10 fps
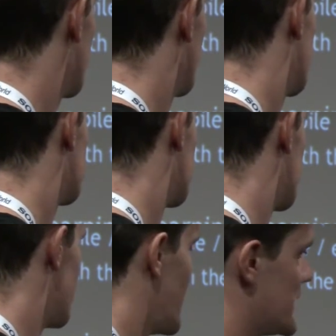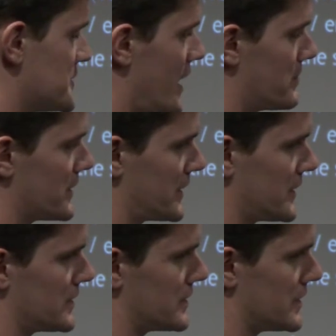It's sort of a hot
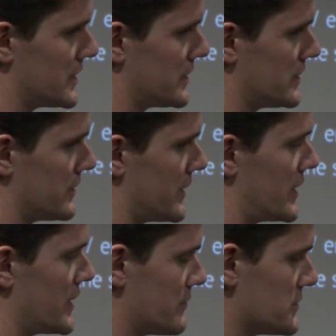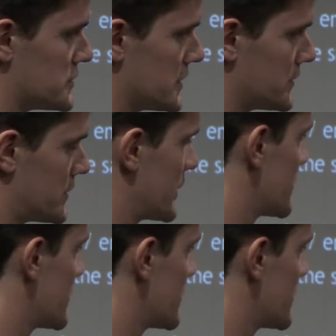topic in the area of machine